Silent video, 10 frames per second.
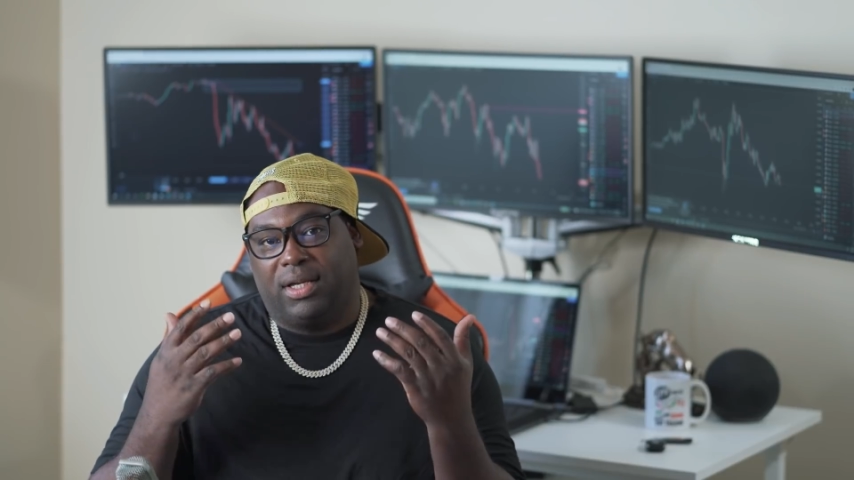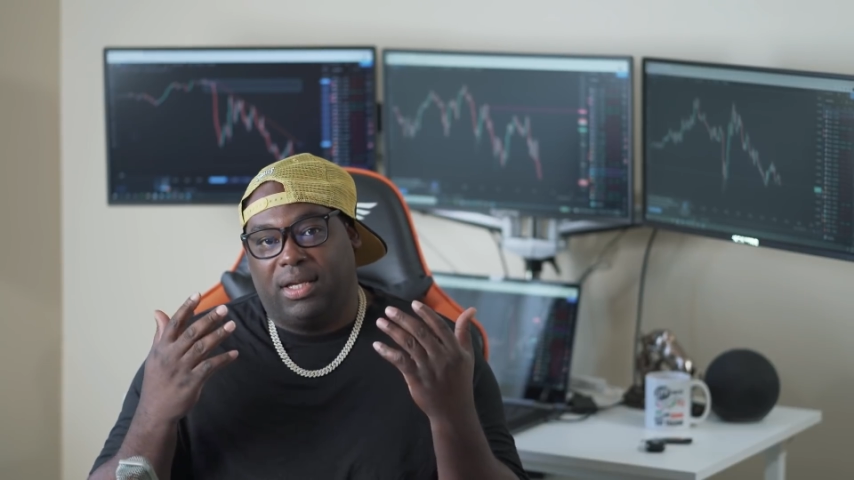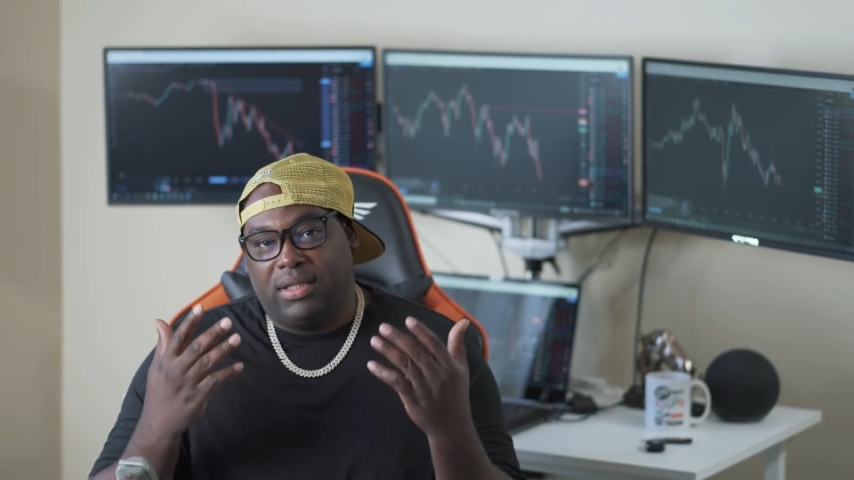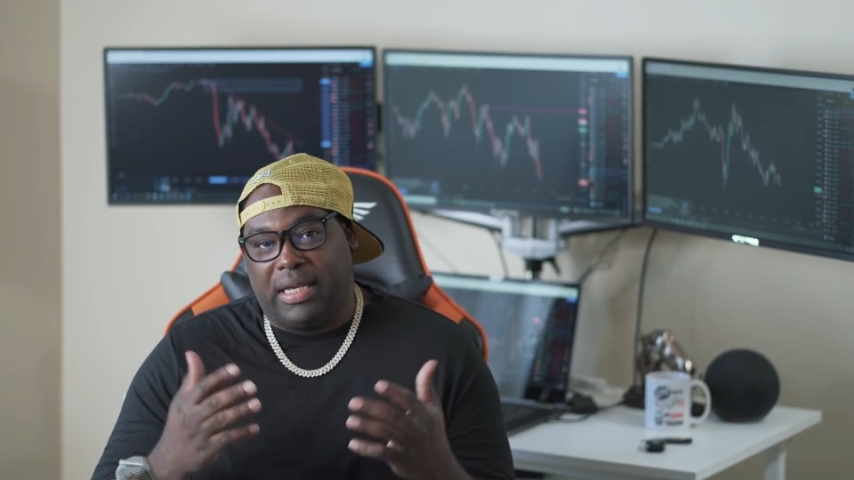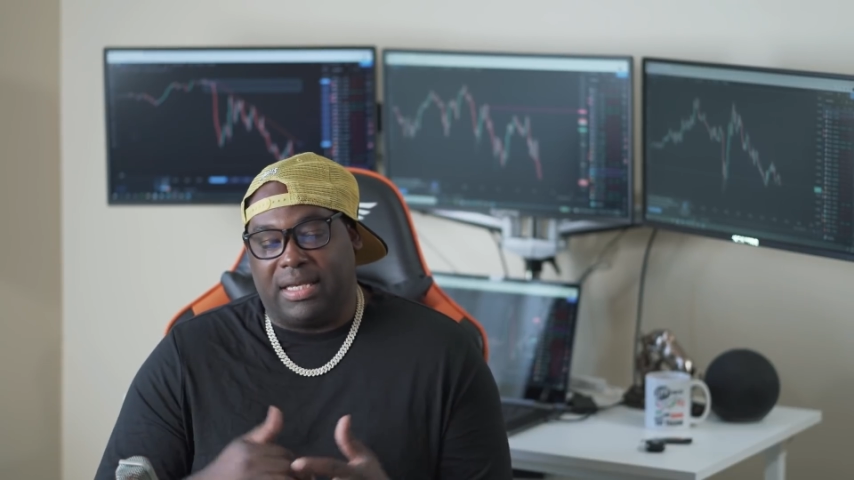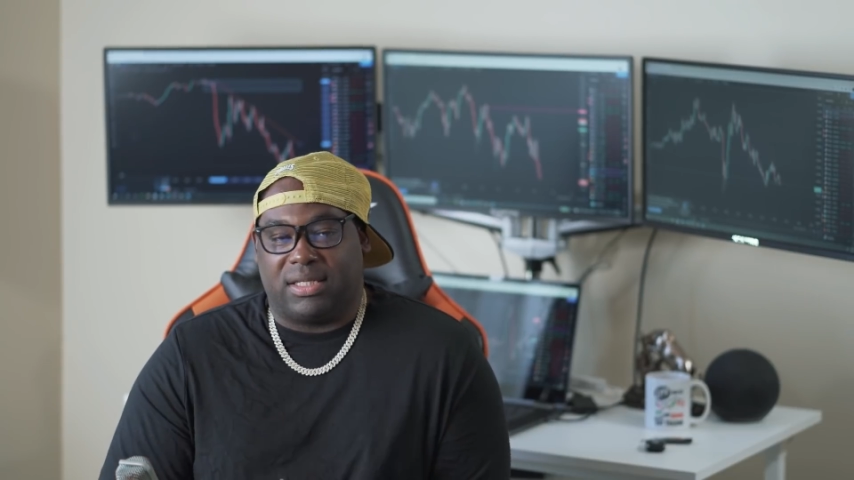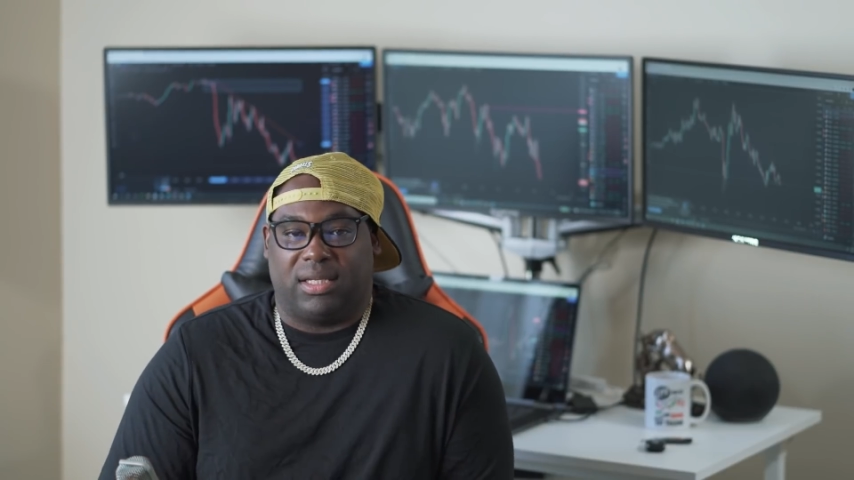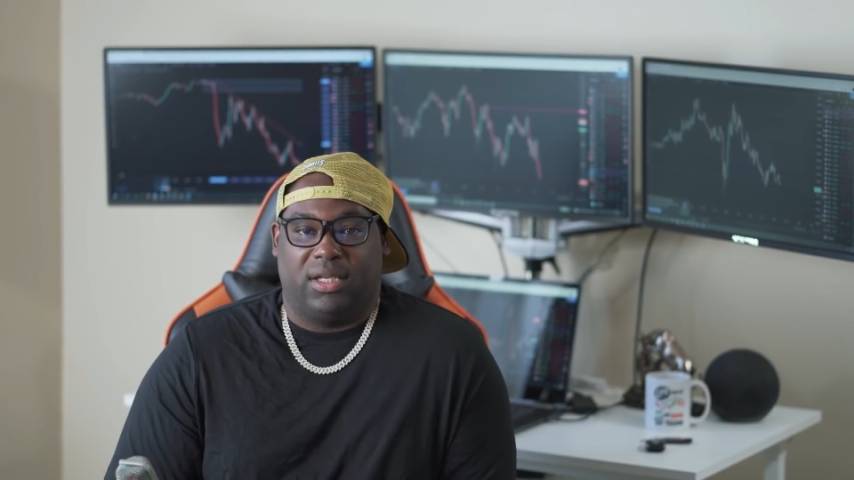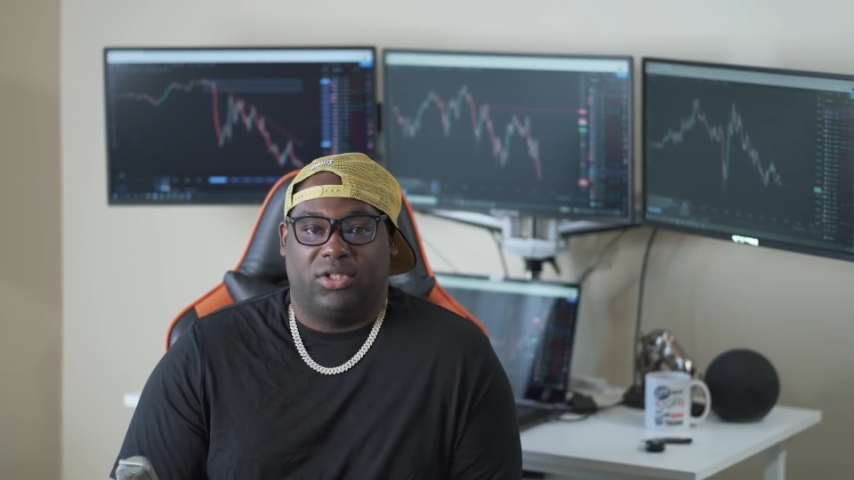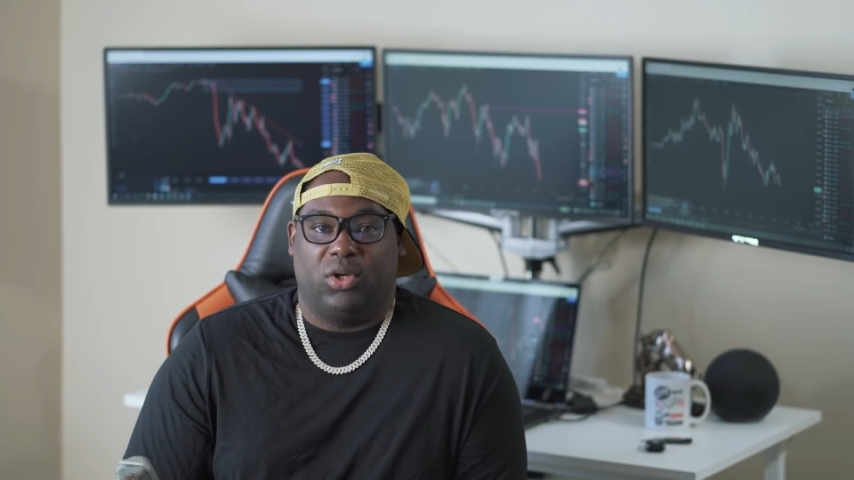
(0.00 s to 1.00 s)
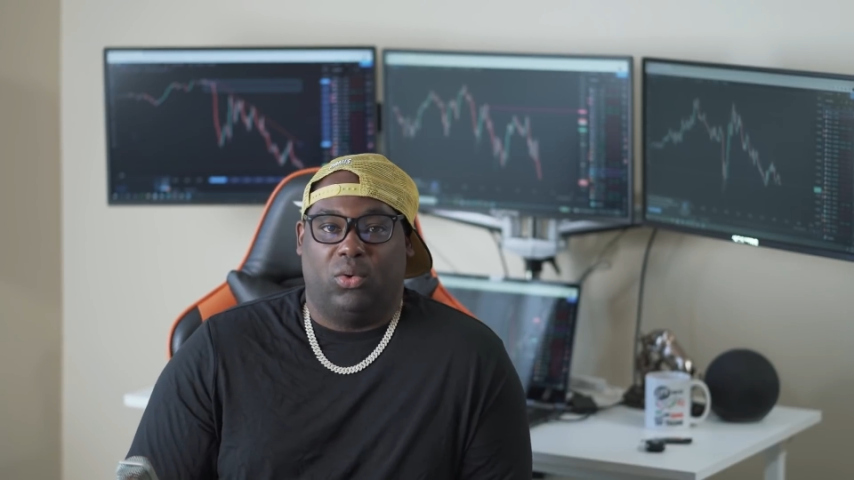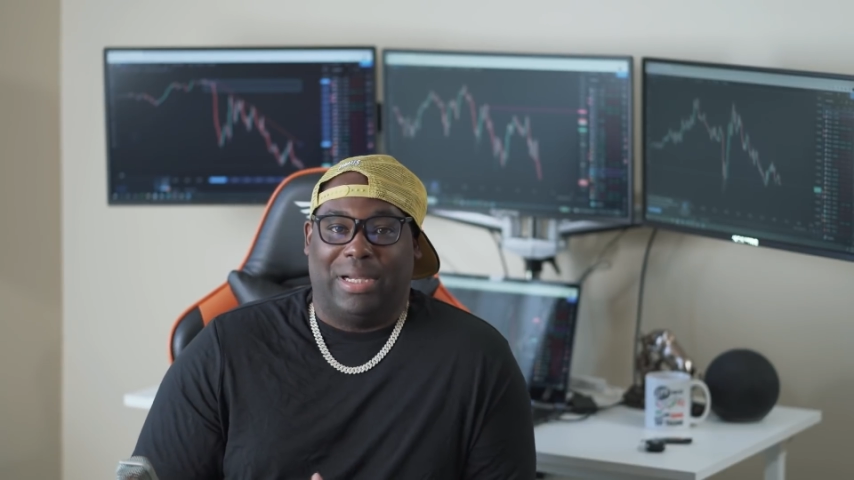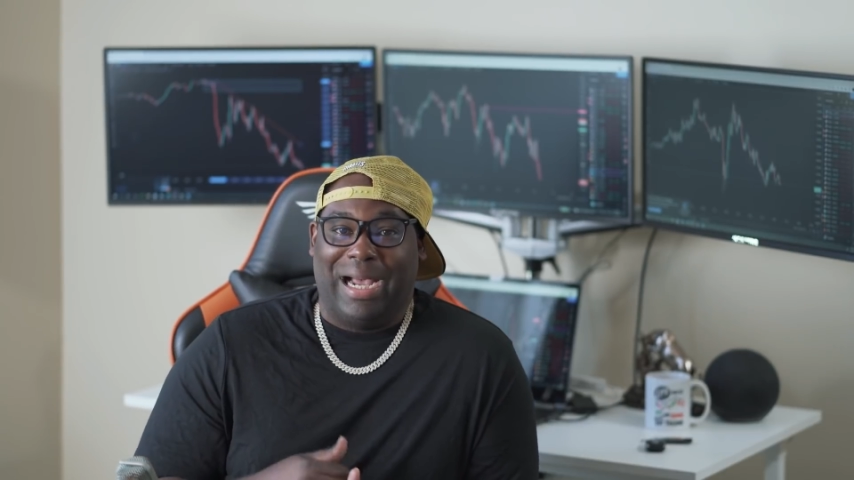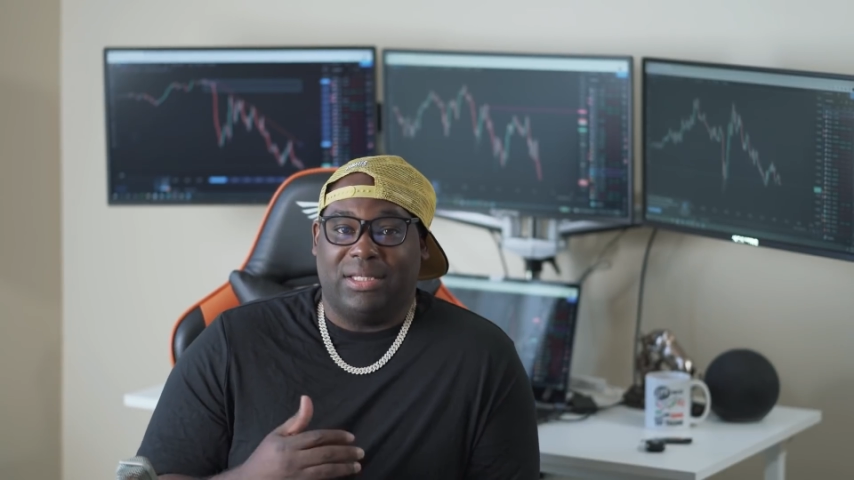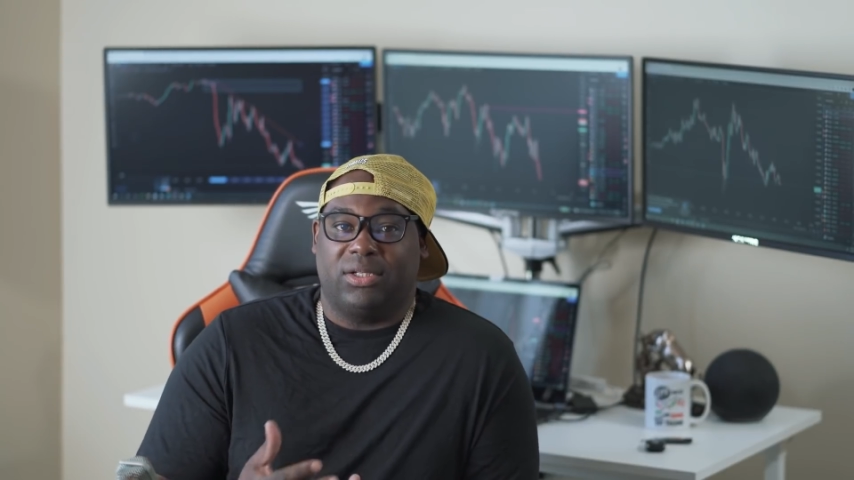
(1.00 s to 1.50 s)
Yes. So
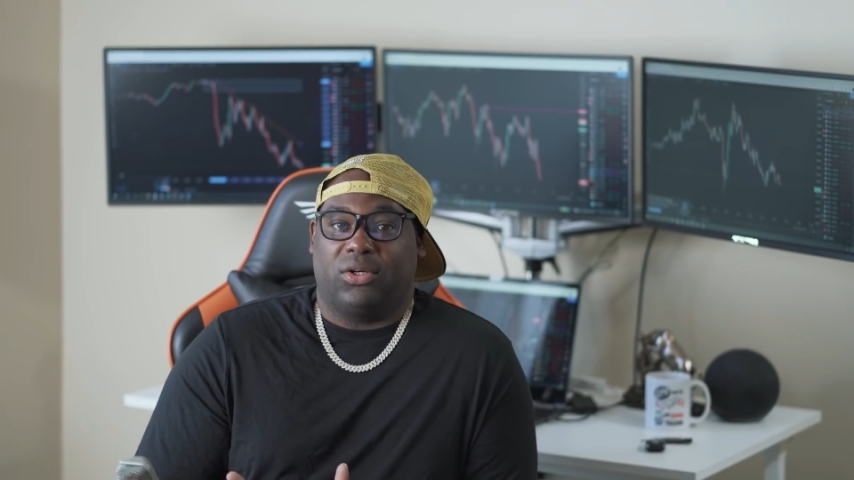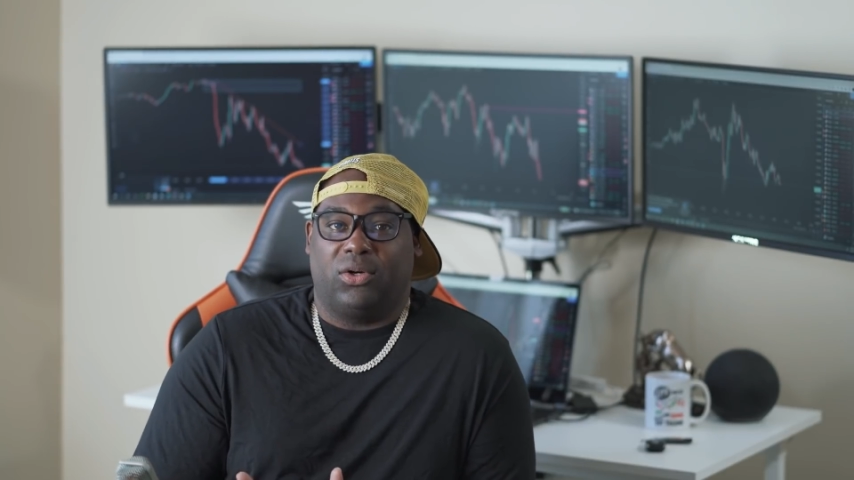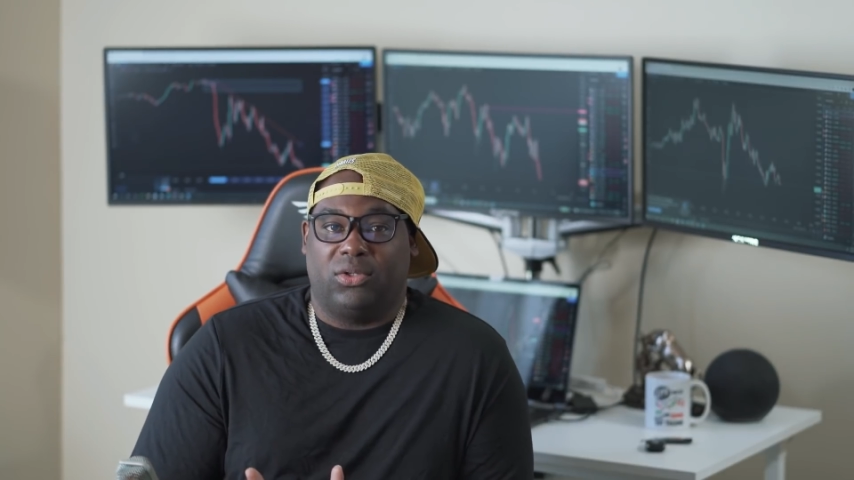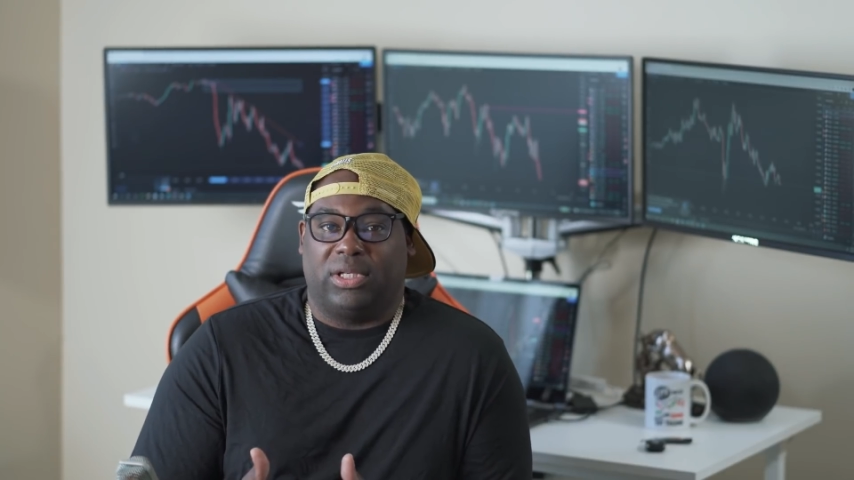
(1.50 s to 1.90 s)
guys and girls,